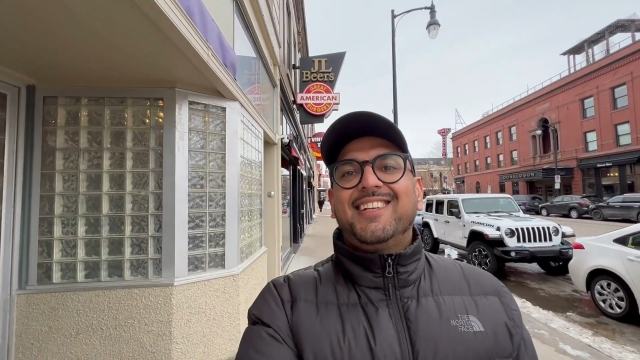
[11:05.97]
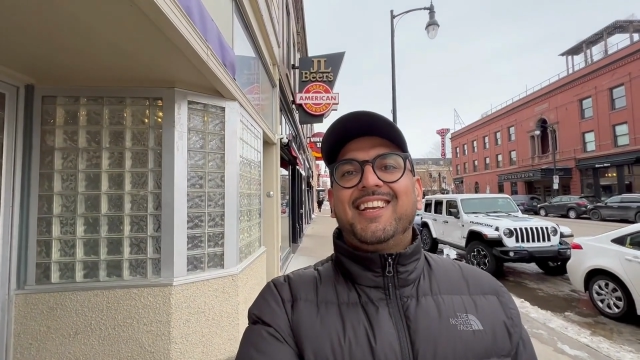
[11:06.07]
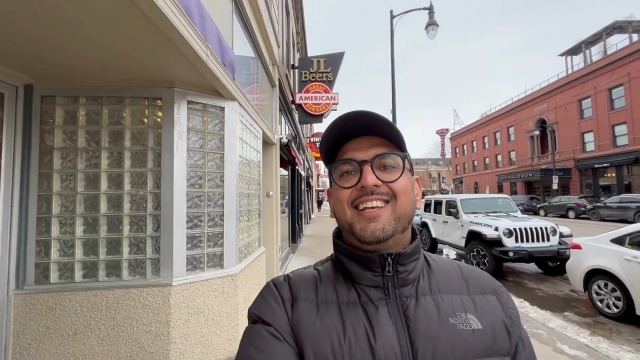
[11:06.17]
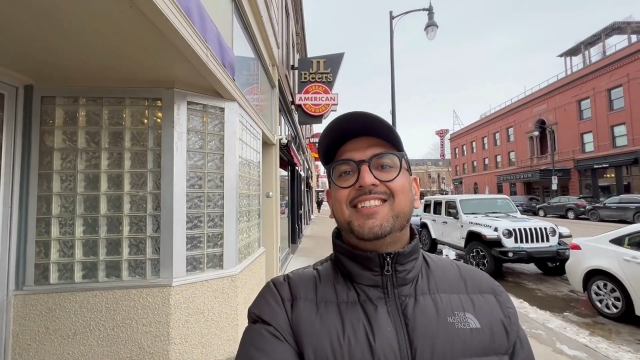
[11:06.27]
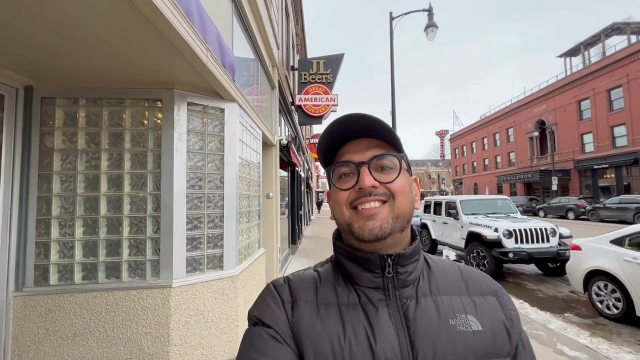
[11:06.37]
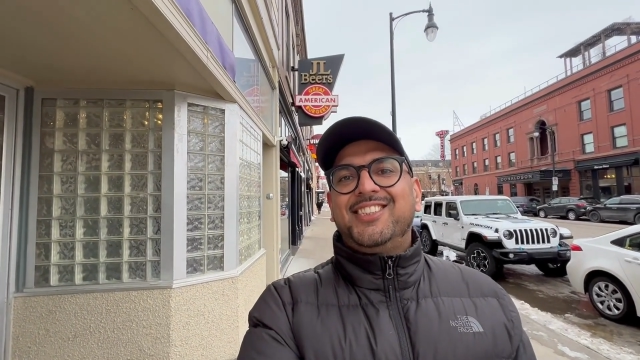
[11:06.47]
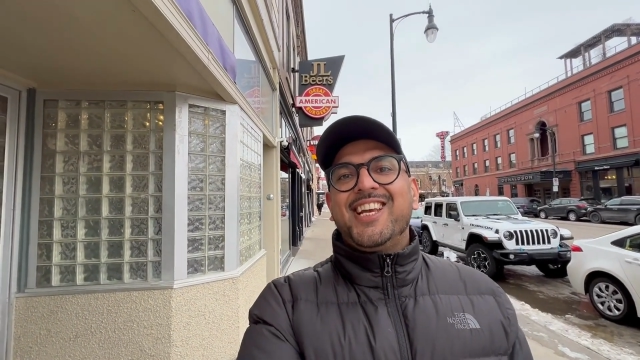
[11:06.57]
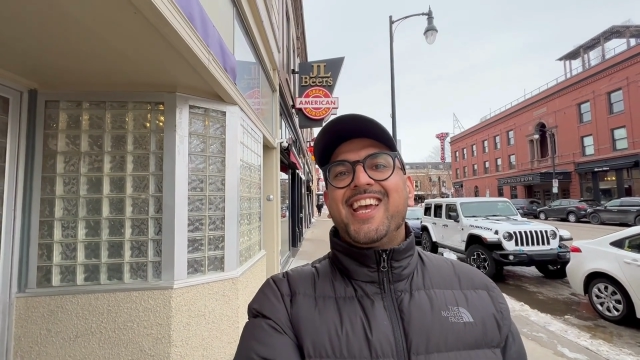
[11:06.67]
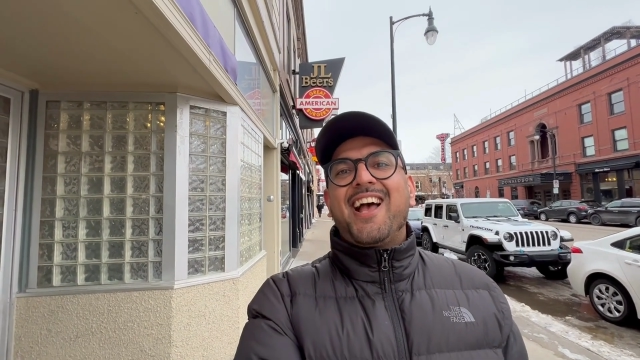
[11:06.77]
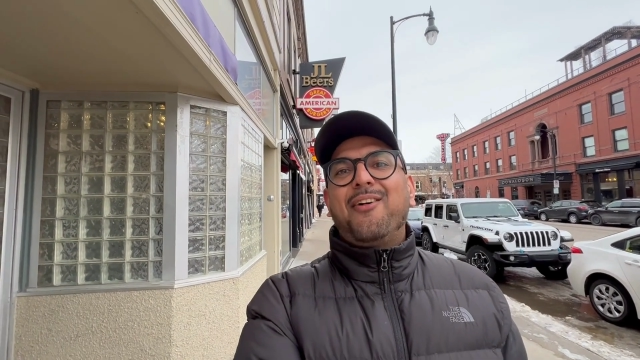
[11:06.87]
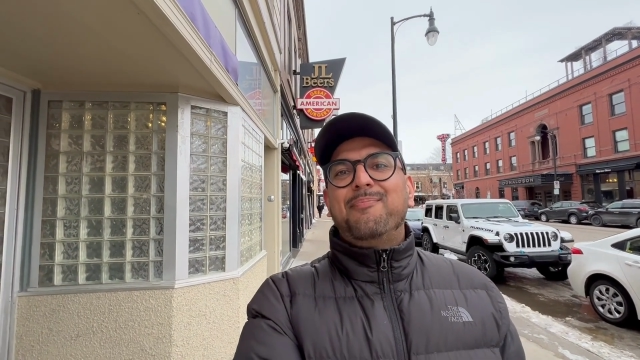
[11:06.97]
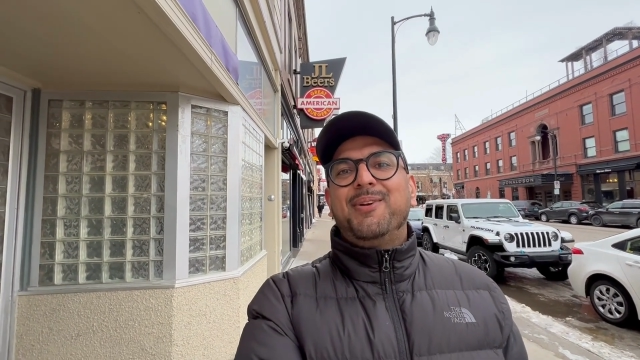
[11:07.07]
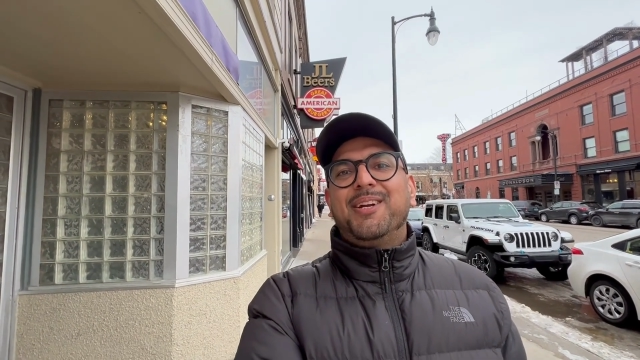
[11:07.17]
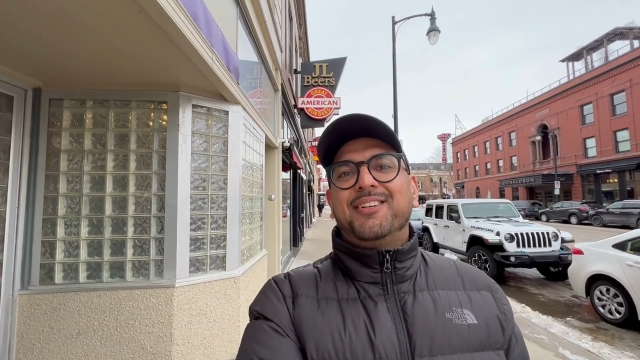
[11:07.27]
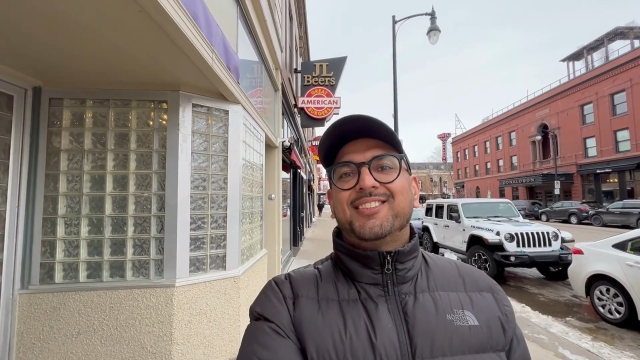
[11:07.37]
is JL
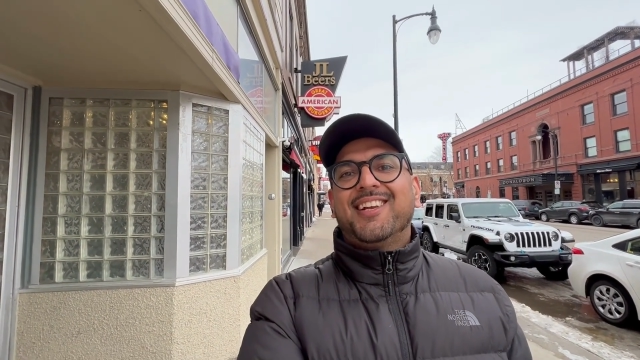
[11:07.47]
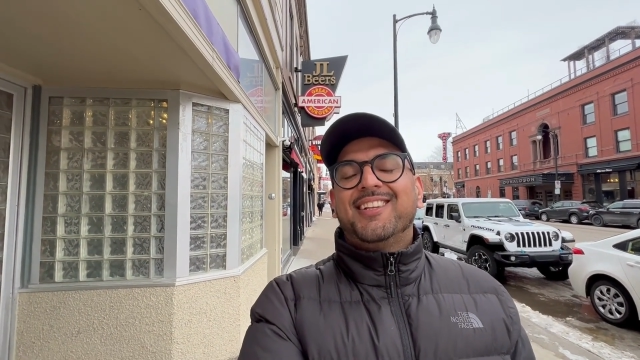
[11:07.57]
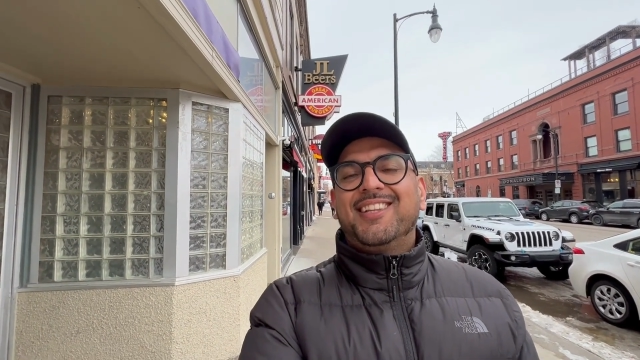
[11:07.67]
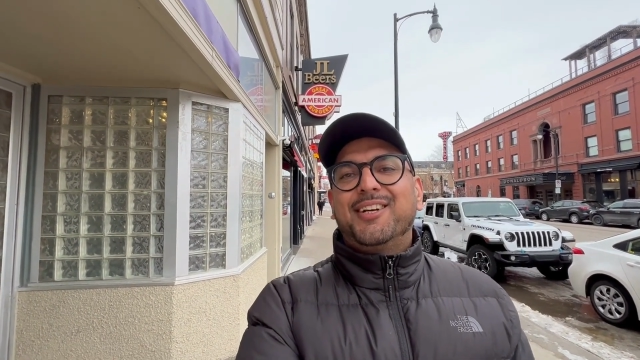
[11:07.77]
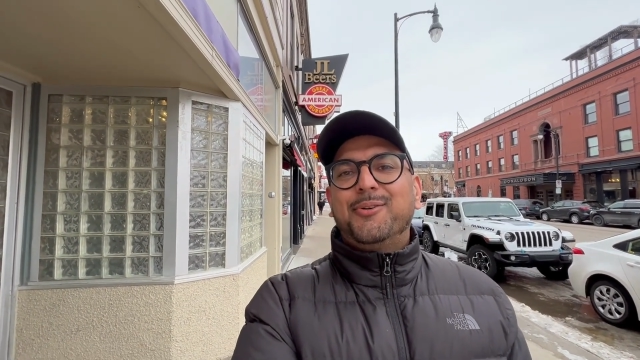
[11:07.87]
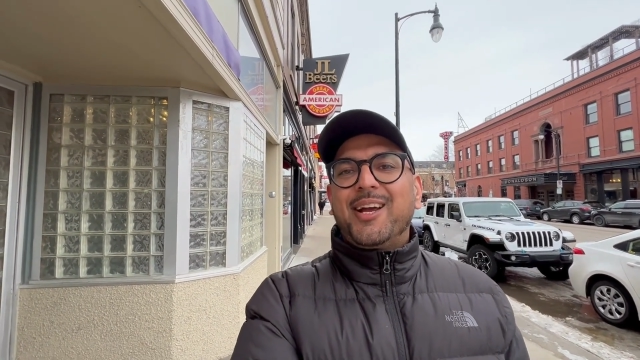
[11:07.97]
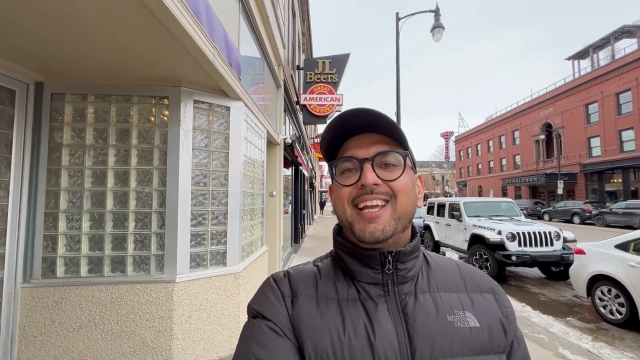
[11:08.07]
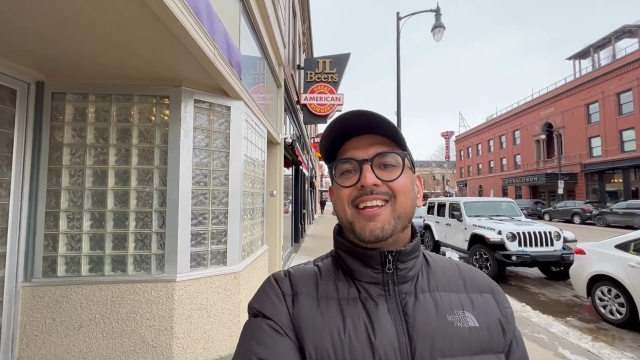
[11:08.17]
Beers, the Great